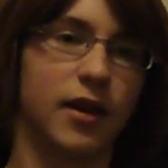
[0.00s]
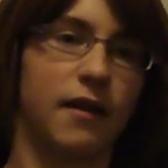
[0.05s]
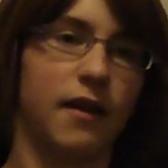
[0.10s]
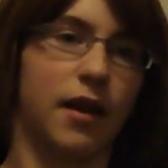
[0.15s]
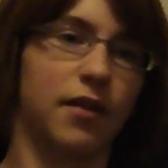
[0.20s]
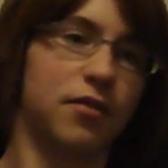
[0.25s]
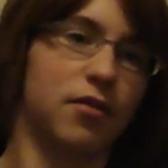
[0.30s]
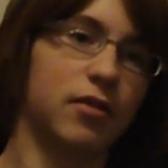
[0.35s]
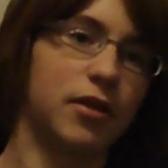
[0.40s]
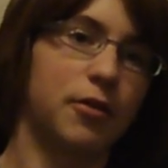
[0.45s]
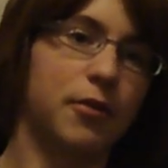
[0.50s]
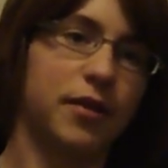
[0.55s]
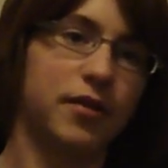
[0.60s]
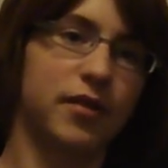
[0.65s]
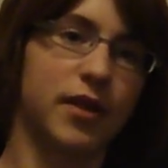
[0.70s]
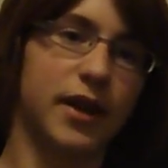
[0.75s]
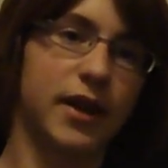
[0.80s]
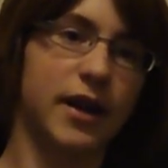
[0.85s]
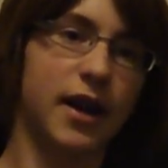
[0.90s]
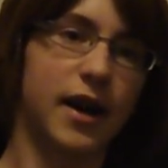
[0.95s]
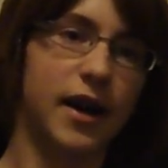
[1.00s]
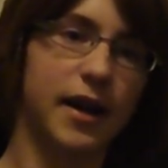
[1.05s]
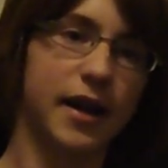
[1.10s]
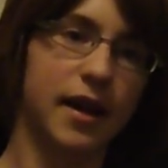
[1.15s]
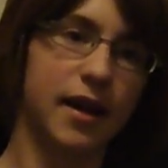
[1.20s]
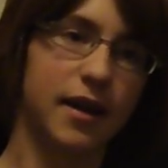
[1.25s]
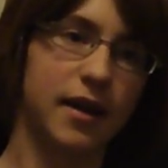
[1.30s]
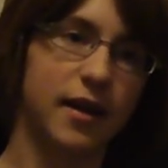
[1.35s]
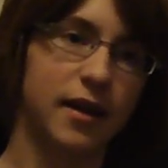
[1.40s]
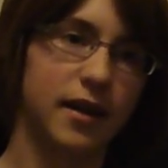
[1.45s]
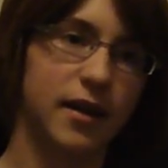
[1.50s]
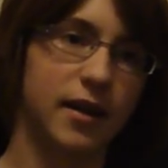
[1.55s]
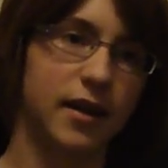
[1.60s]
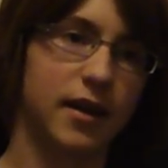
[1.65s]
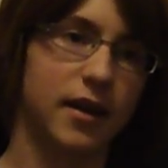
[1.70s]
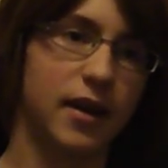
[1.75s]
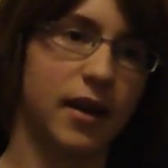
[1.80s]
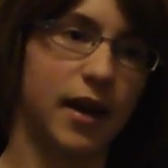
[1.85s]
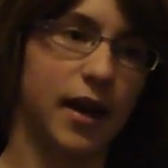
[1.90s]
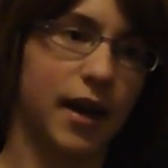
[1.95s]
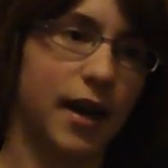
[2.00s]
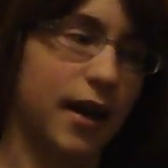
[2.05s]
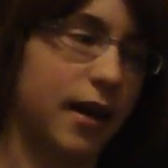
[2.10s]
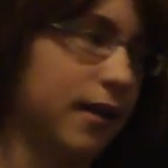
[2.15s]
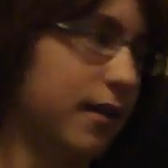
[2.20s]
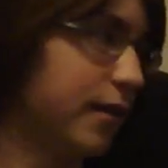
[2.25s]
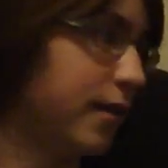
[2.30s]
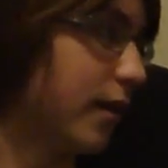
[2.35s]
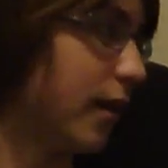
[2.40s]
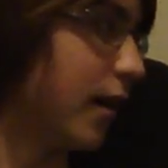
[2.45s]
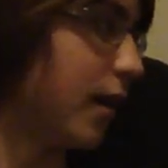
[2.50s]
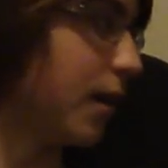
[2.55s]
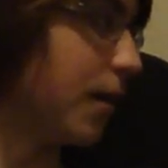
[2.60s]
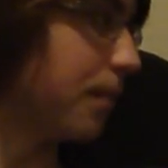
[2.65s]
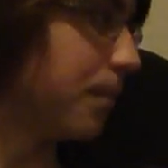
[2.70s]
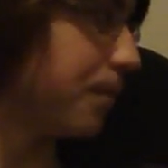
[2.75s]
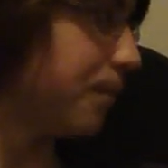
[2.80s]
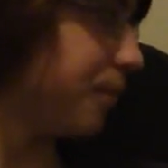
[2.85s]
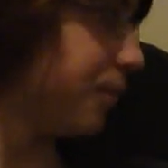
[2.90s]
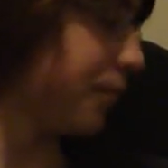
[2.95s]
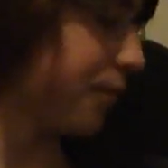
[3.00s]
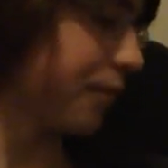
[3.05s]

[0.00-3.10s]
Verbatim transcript: That's the only reason I got it. And, um,